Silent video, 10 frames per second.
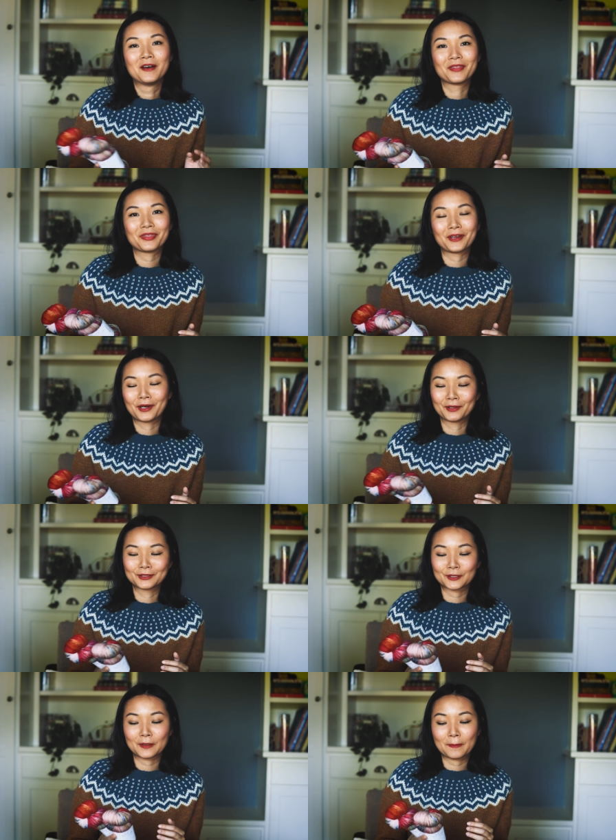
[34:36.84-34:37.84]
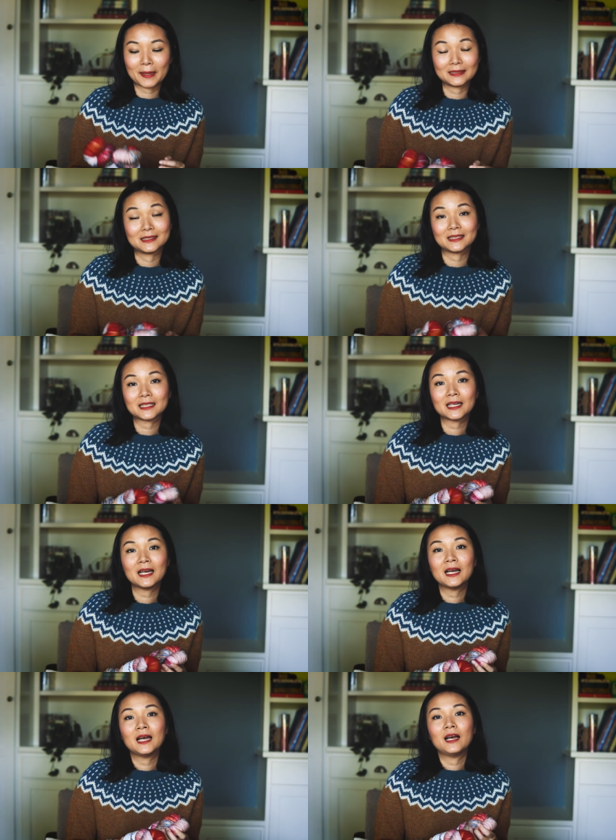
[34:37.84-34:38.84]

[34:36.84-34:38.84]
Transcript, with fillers: month the colors are amazing.